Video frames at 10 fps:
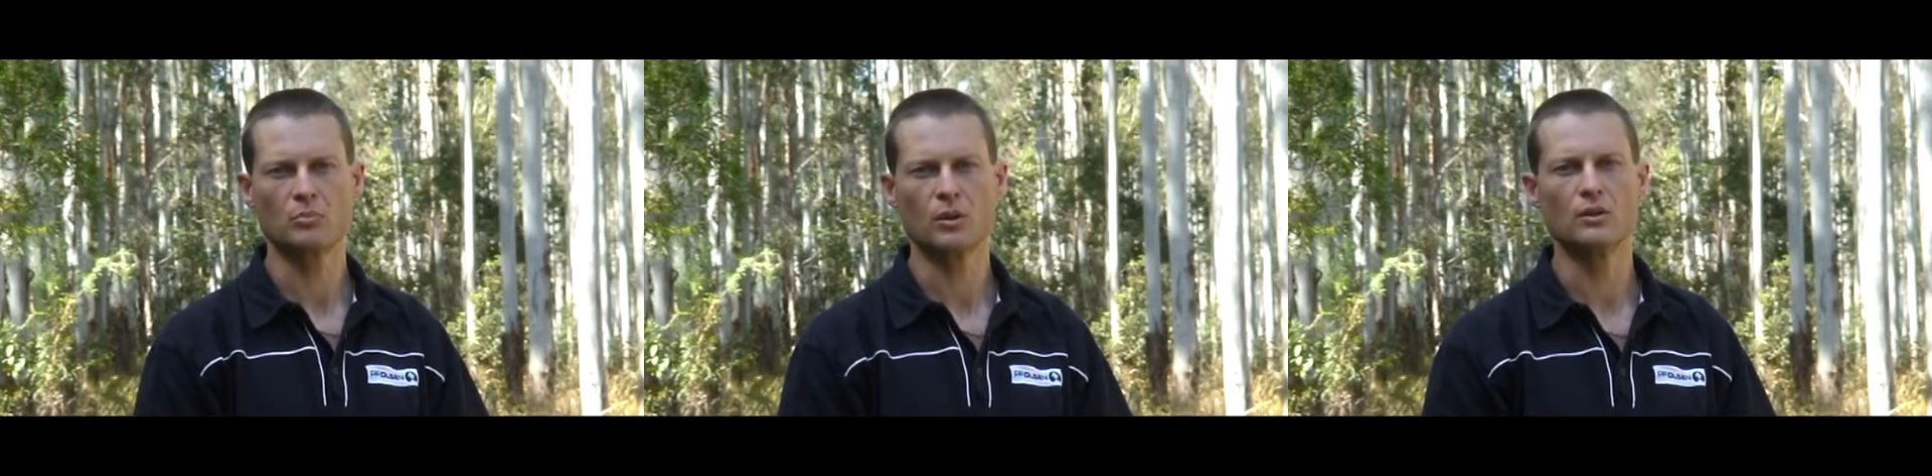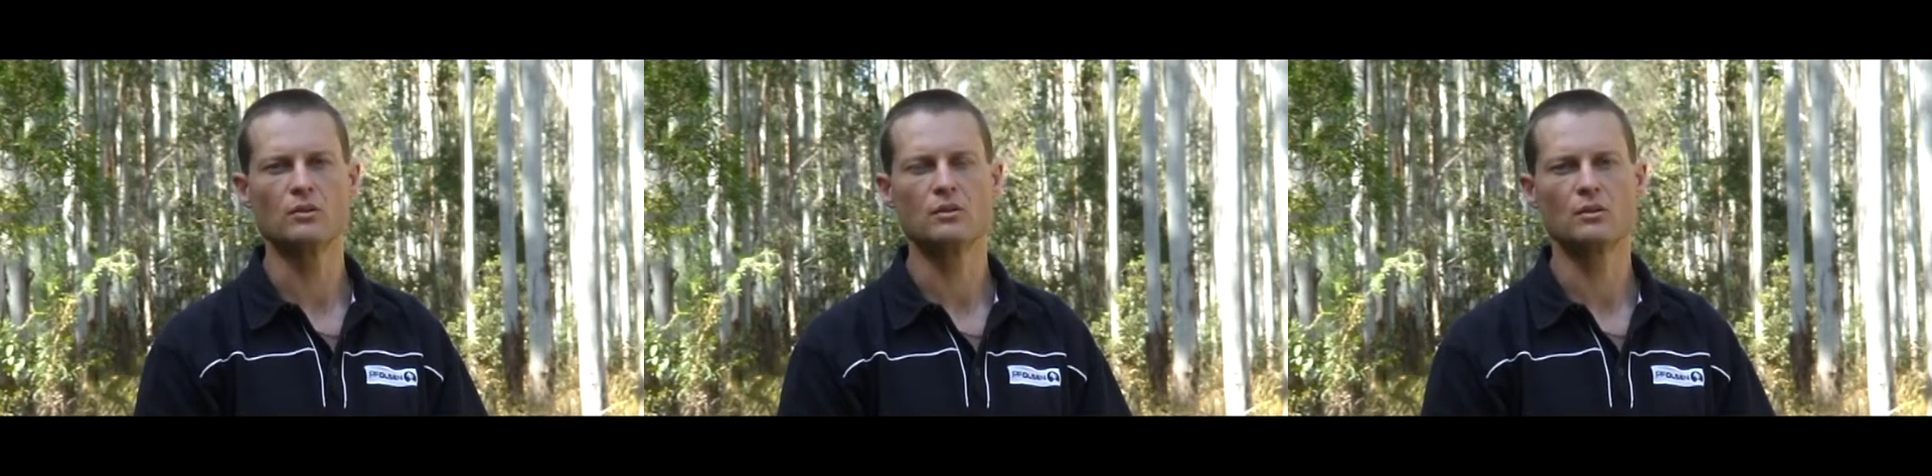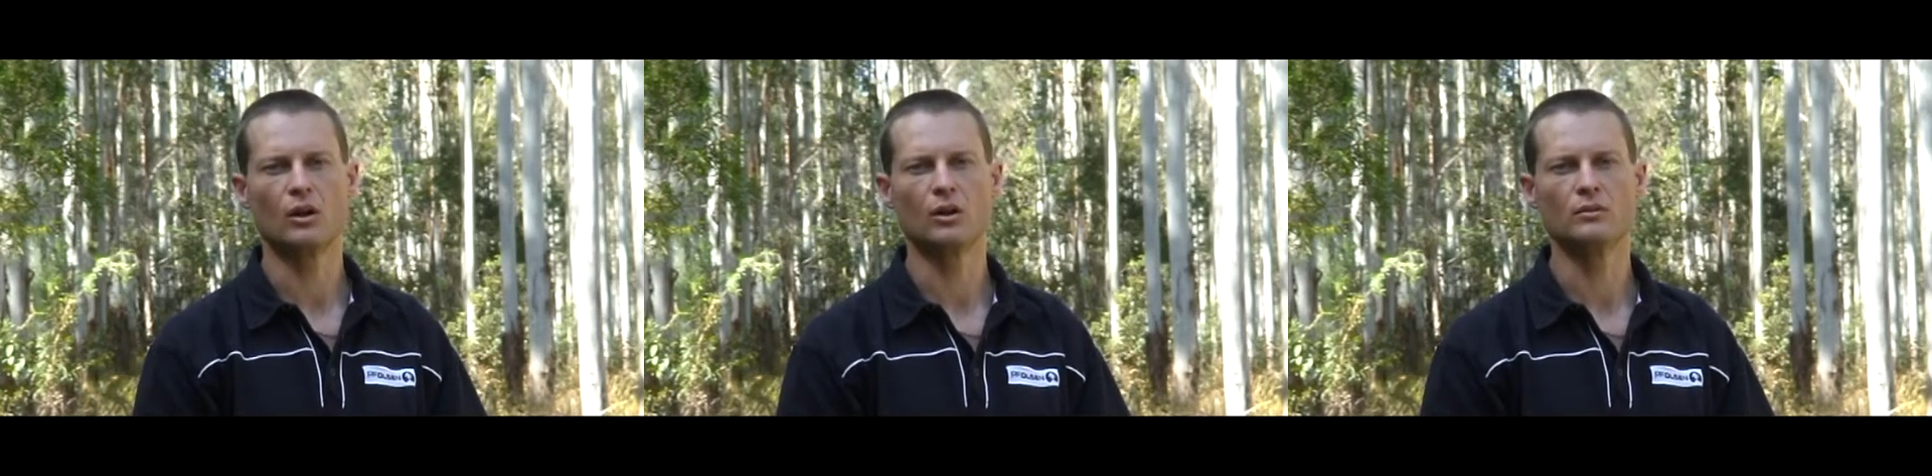
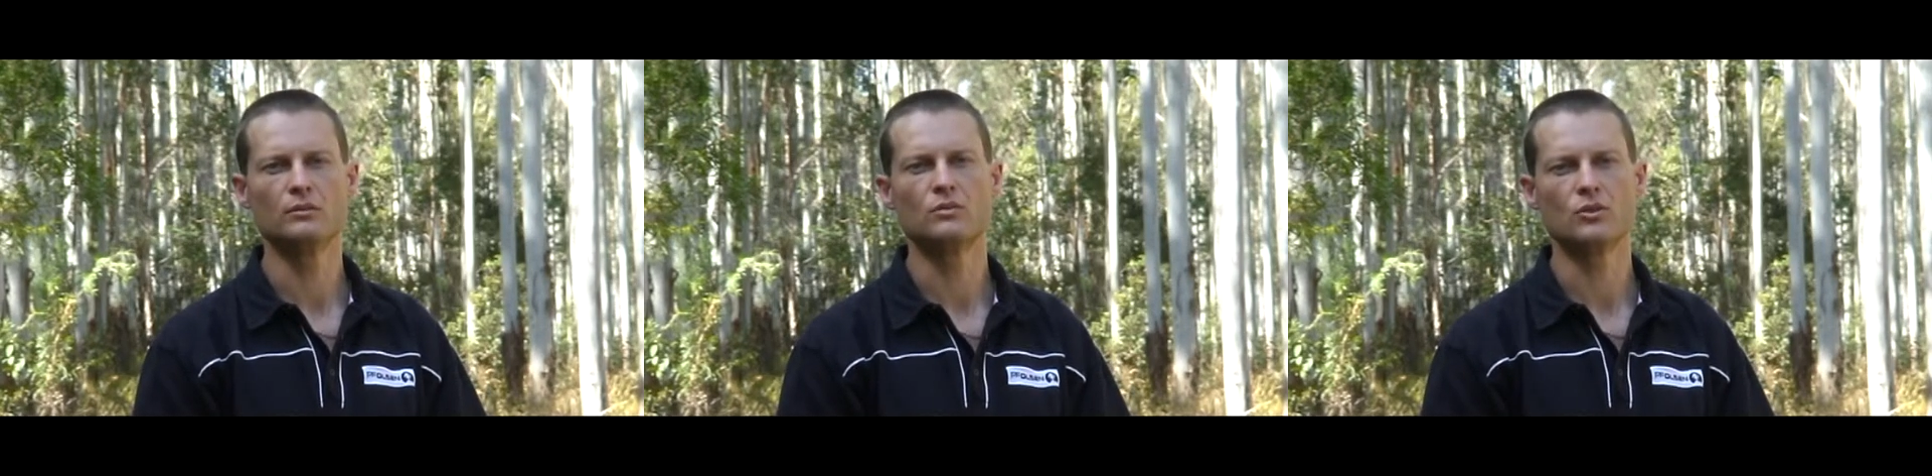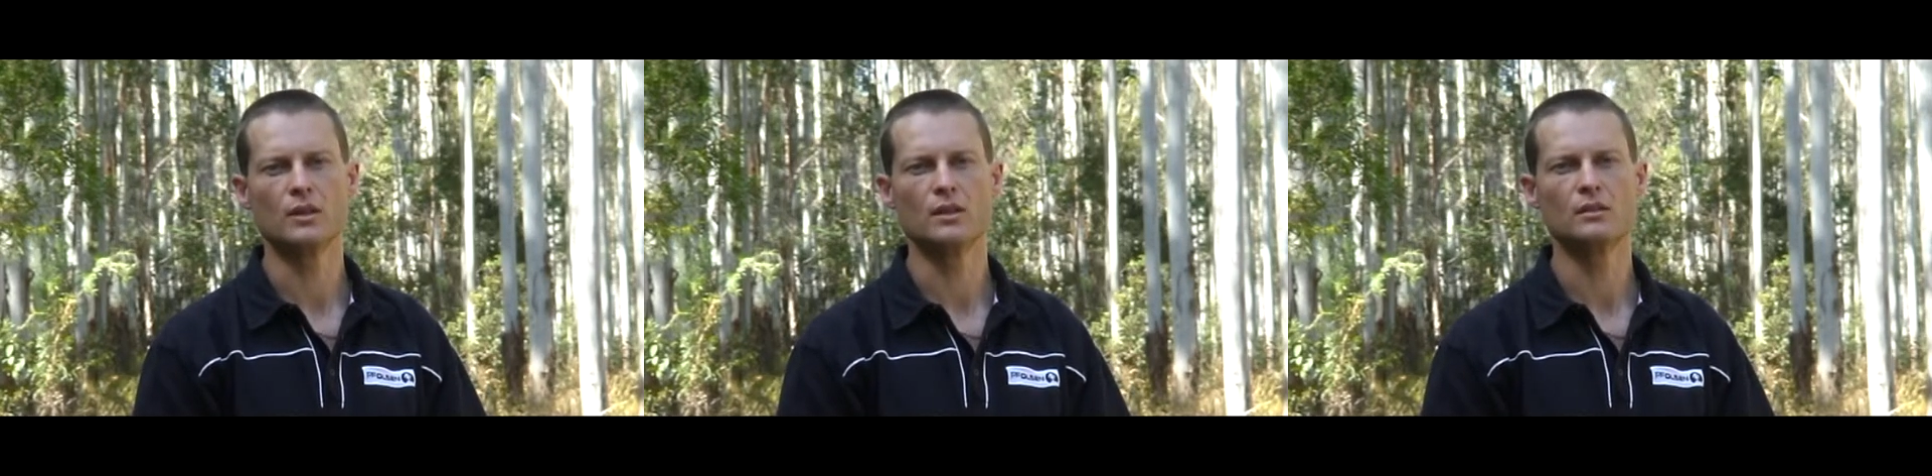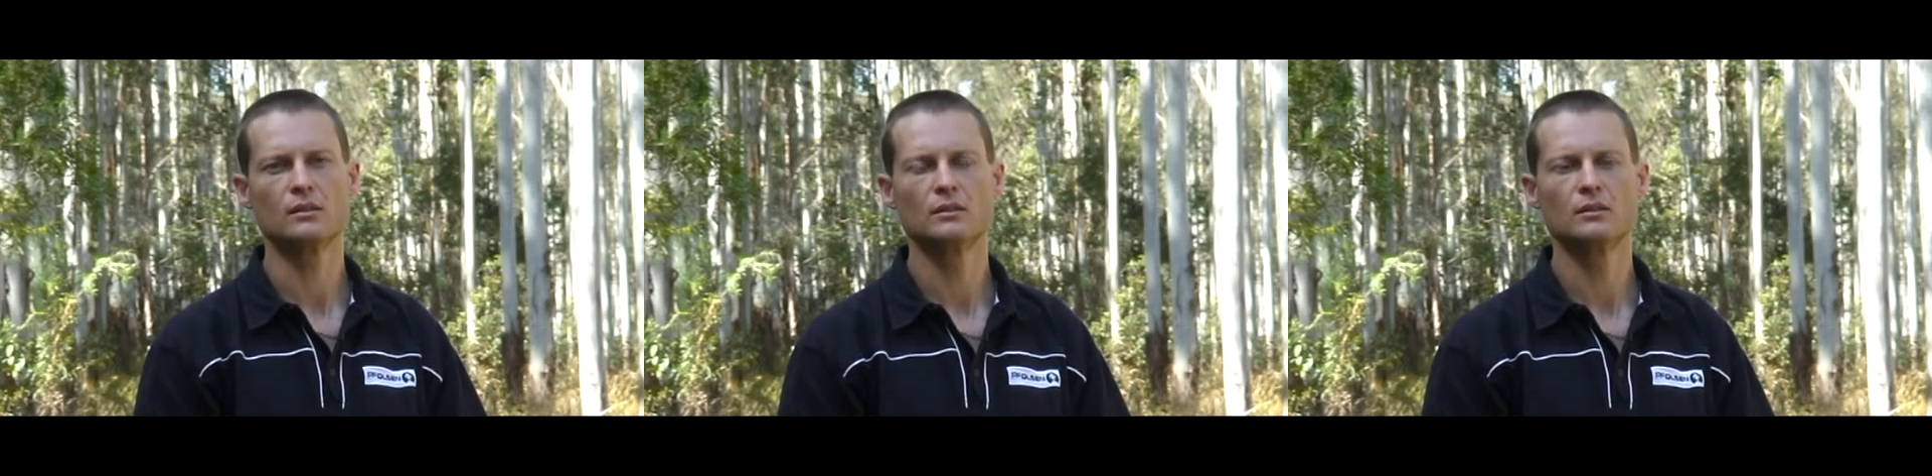burns on
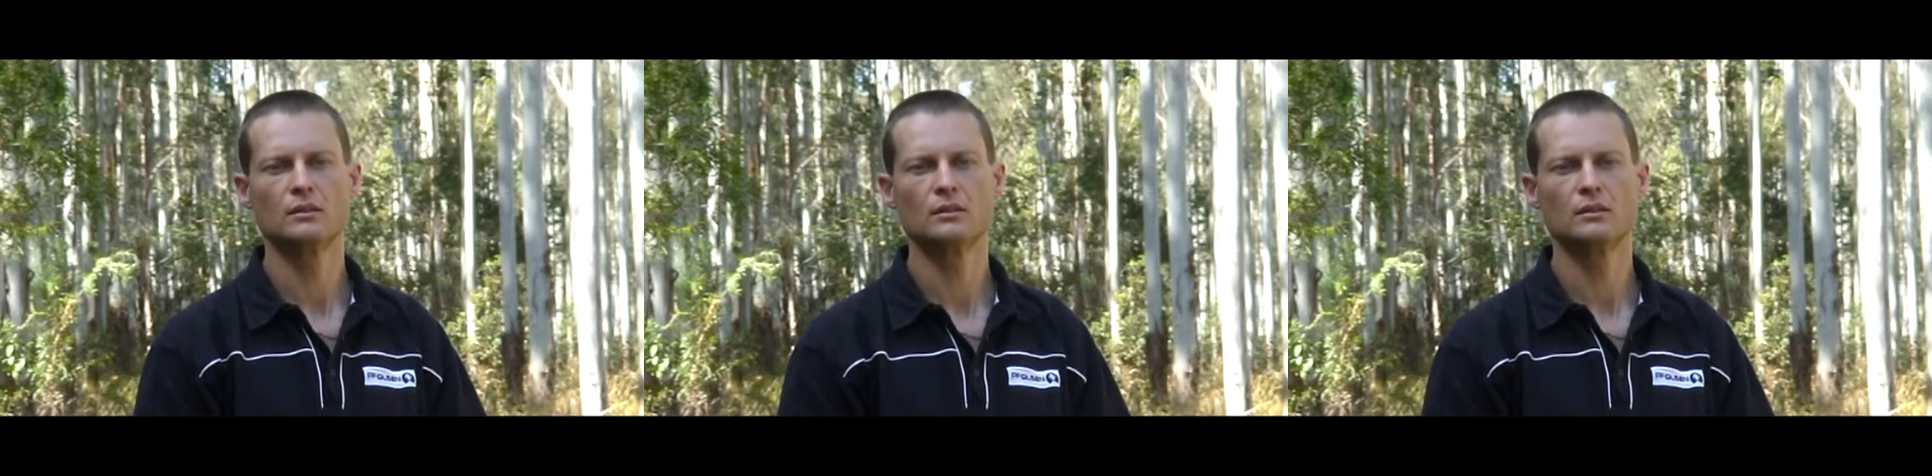trees.